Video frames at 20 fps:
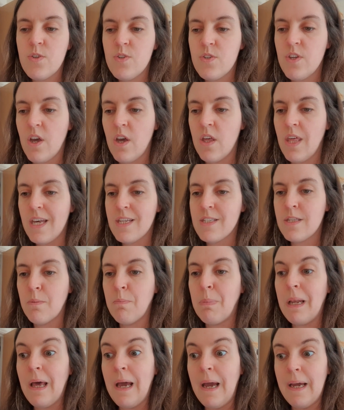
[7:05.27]
So that's the
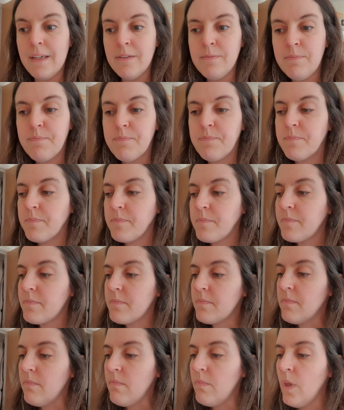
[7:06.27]
plan.
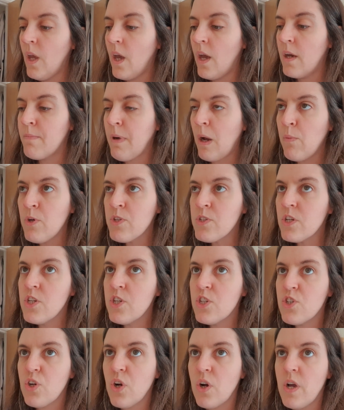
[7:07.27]
I was
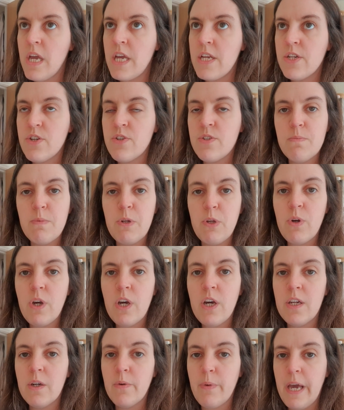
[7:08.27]
going to try and do some new
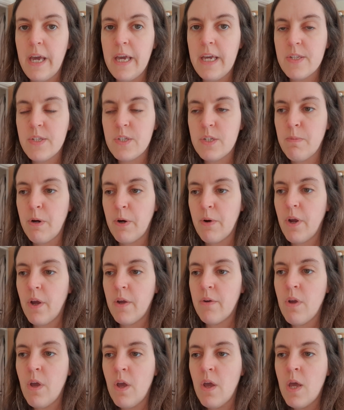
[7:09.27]
colourways
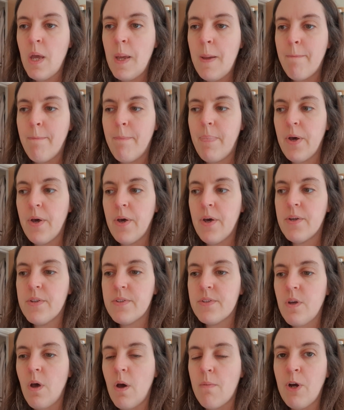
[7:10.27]
tomorrow,
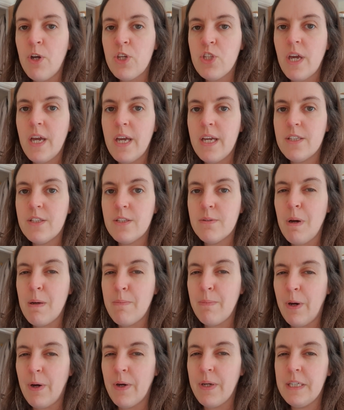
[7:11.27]
but I might change my
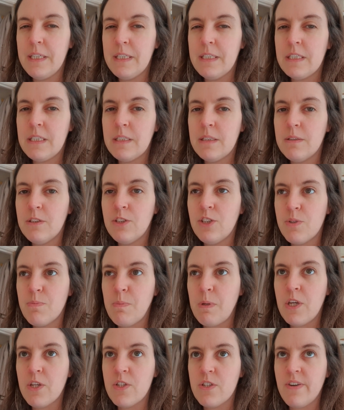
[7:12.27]
mind just
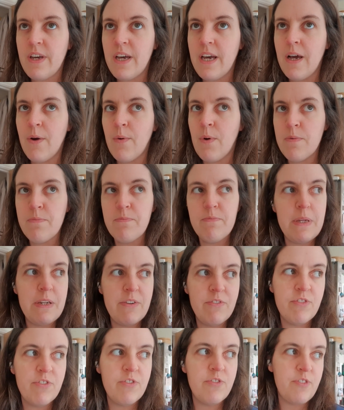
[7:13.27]
because of how I've
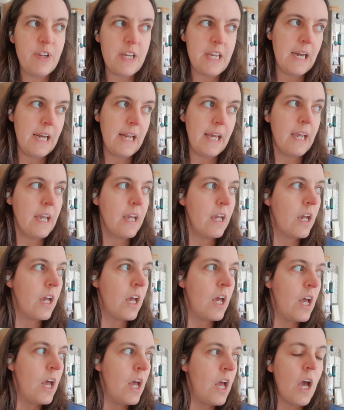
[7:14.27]
been feeling,
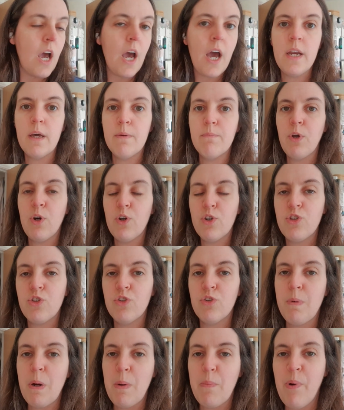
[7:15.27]
and I'm not
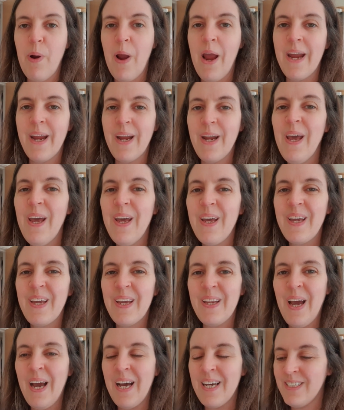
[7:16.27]
sure my brain
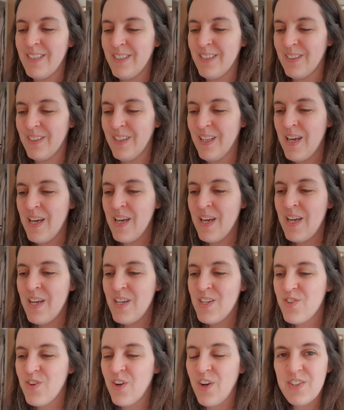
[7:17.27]
can handle
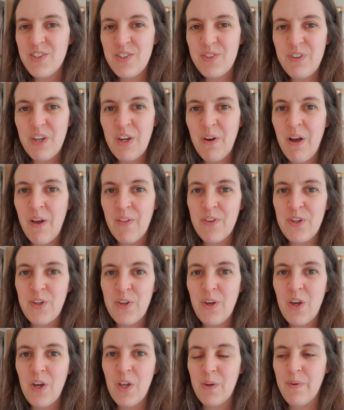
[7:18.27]
trying to figure out the new
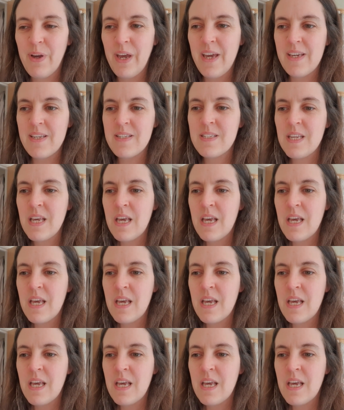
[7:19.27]
colourways.